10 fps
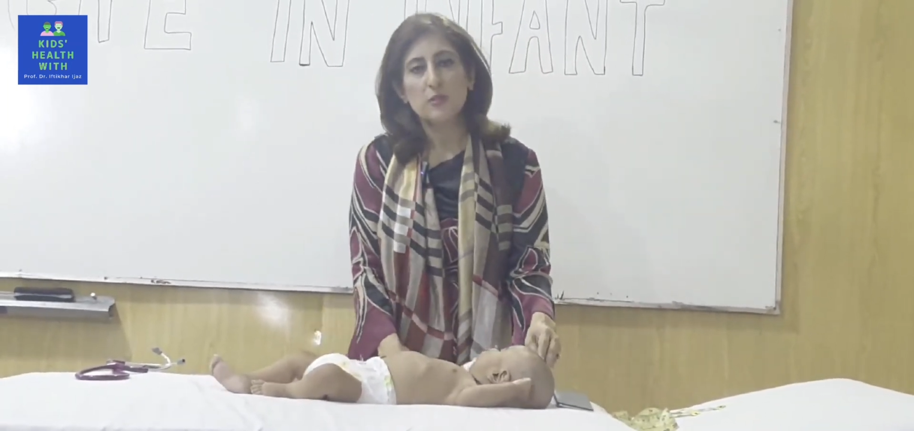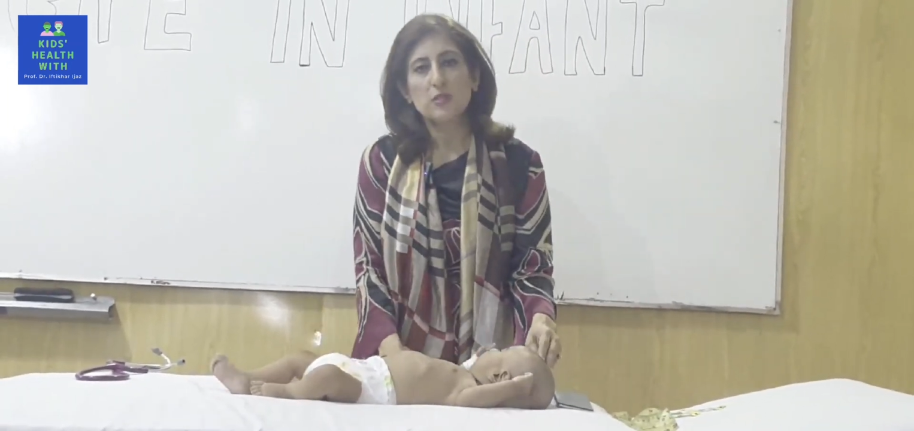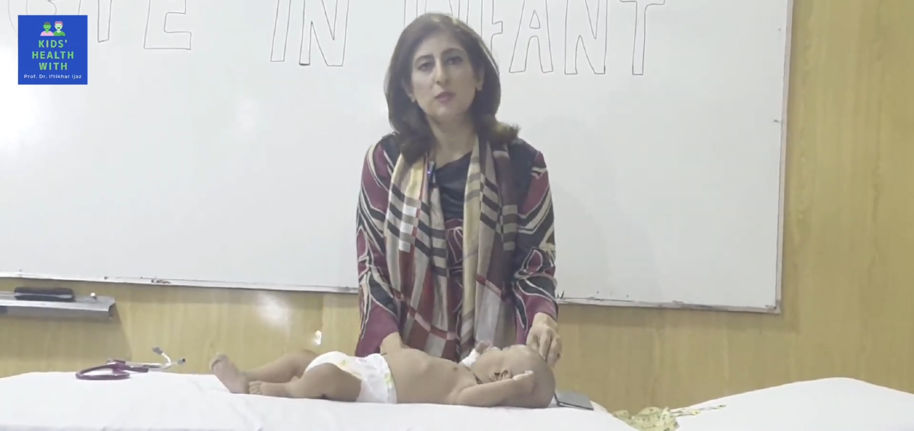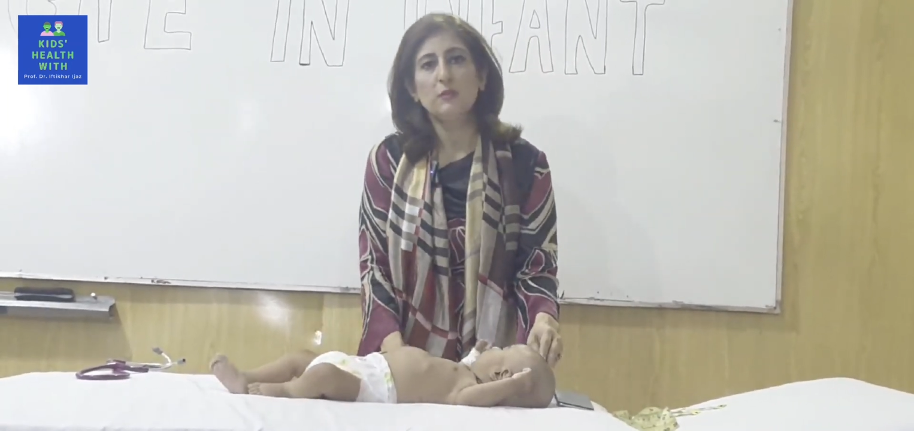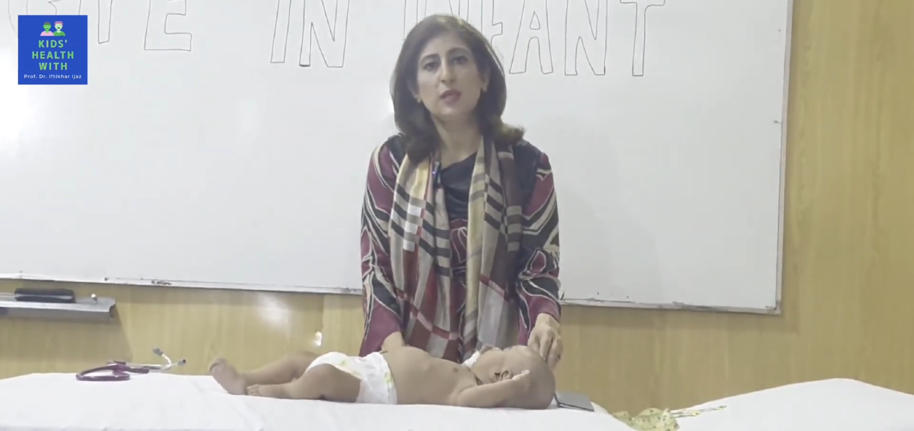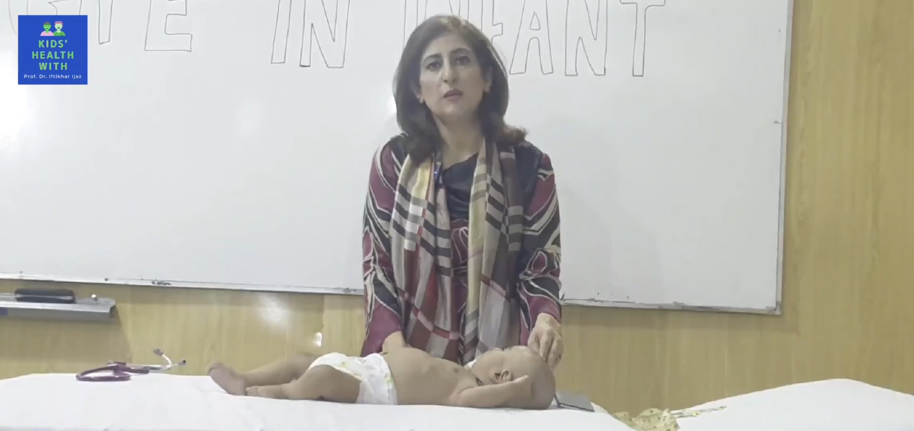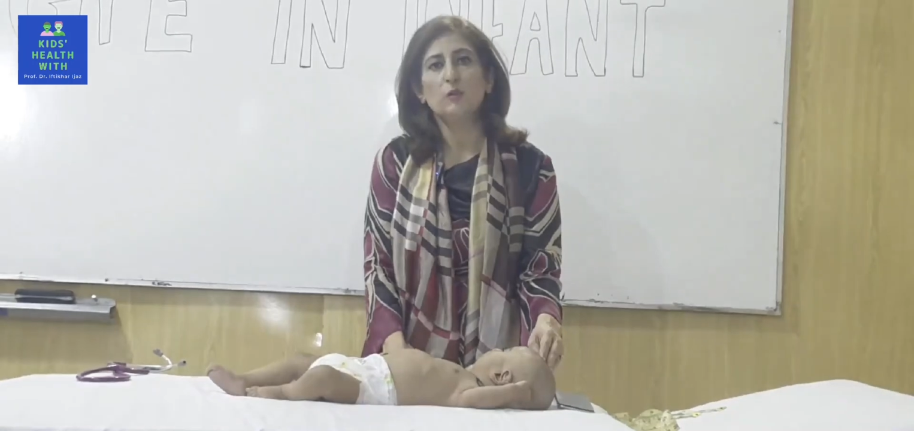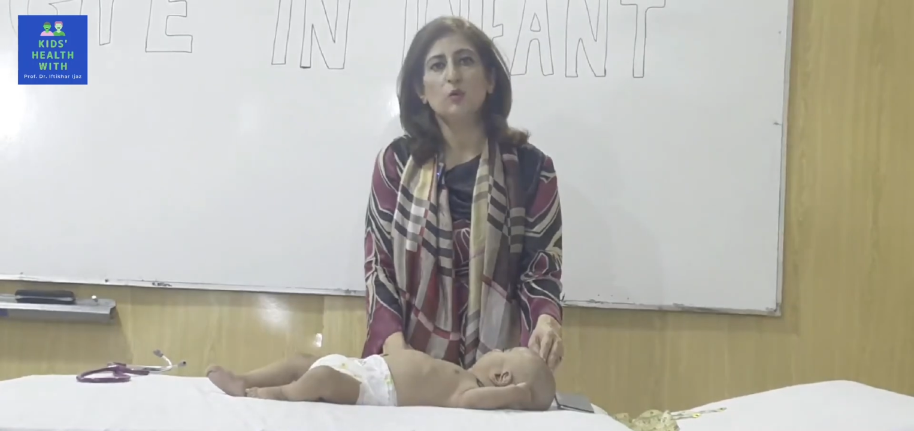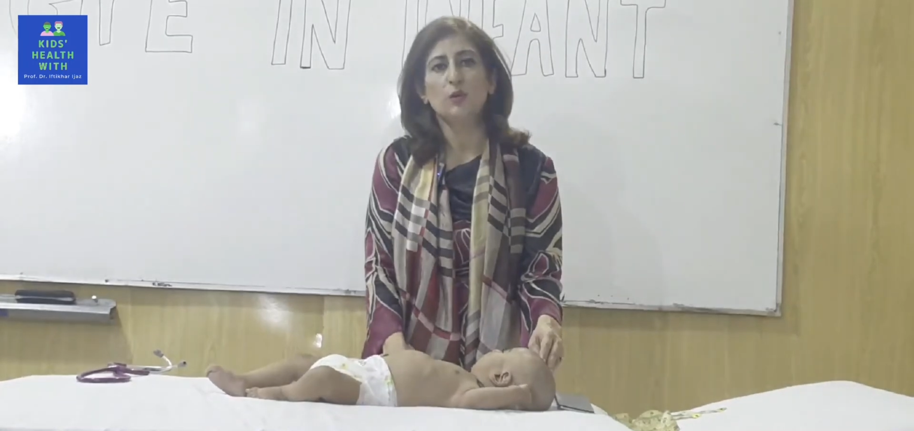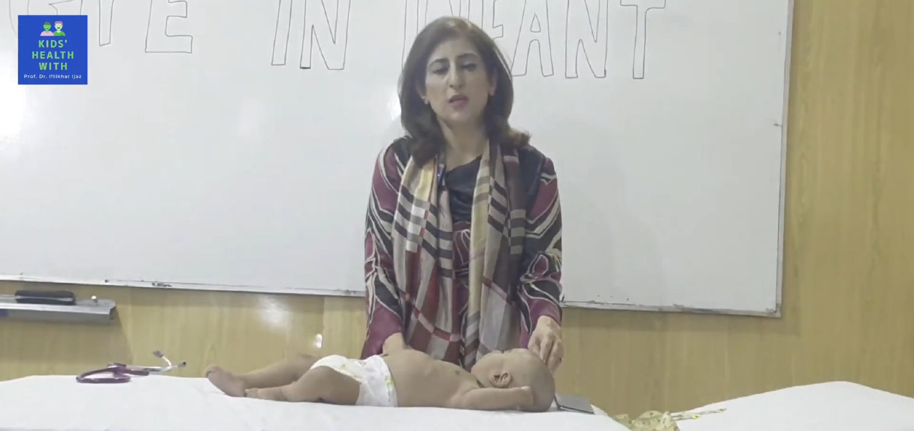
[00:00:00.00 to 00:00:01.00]

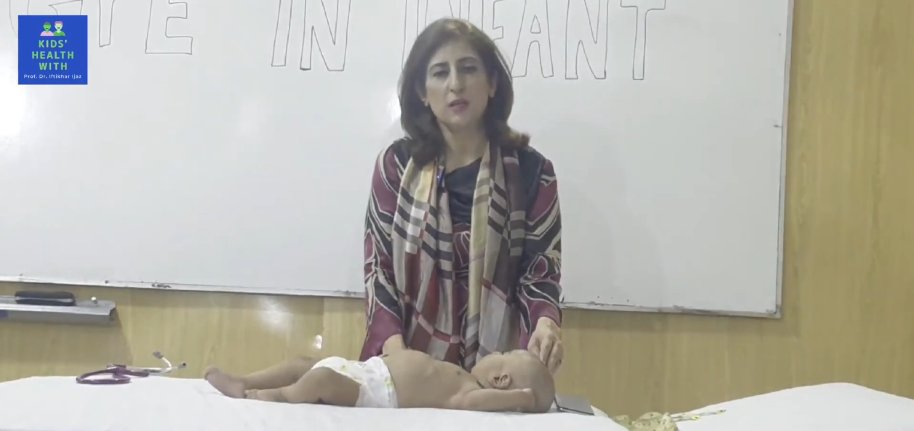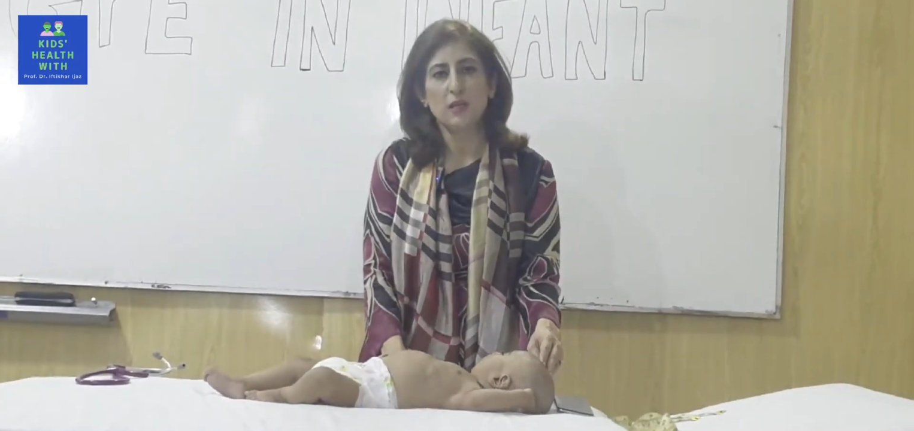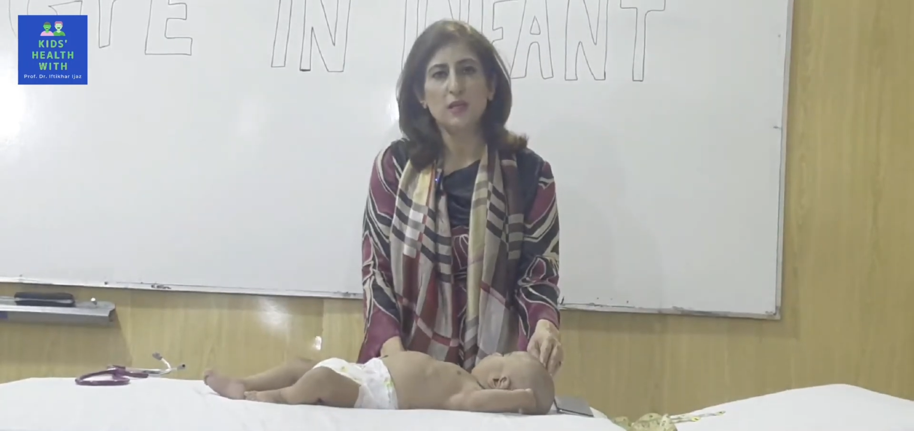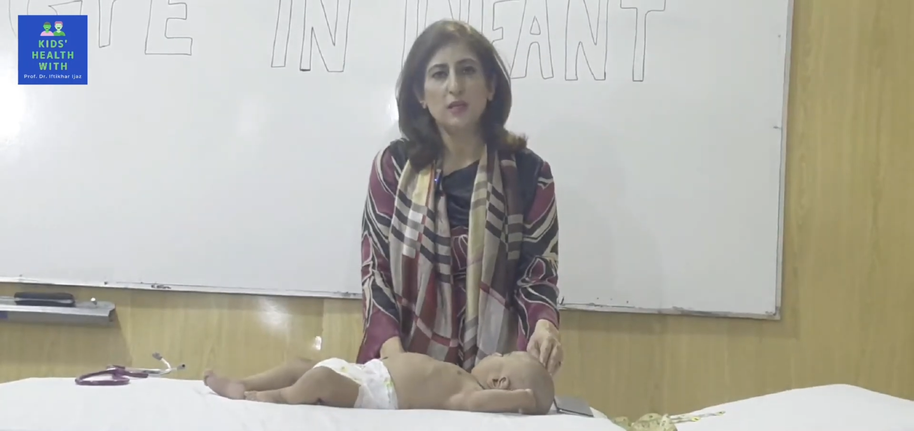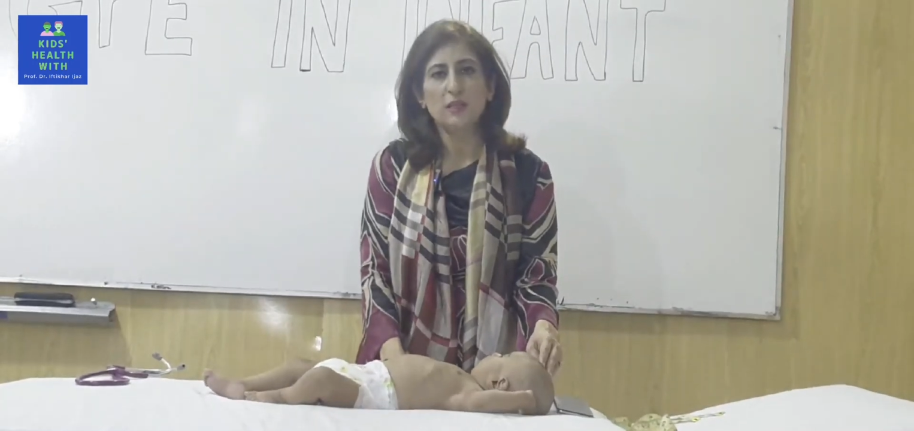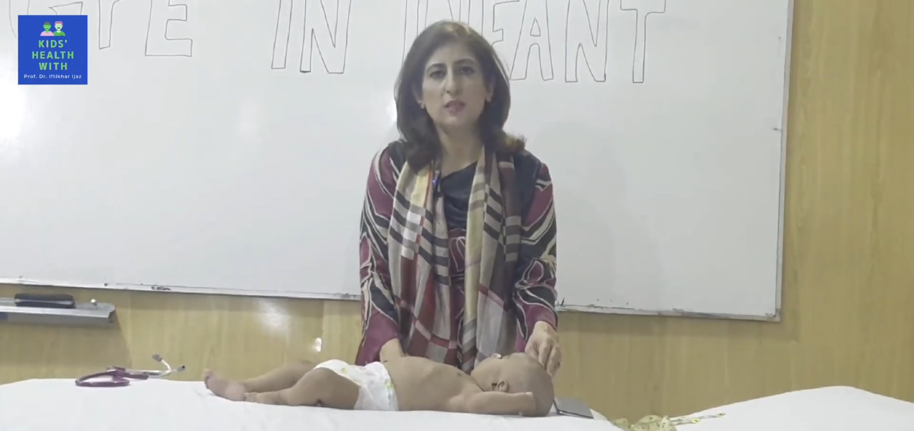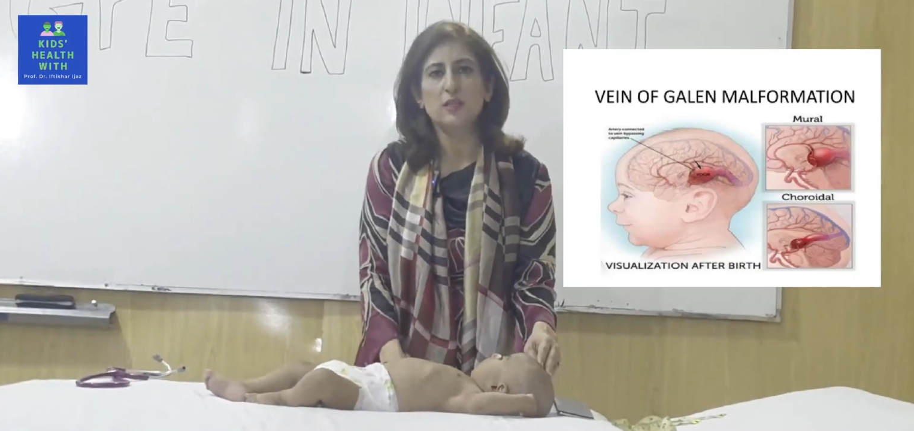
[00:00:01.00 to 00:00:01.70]
sometime though rarely,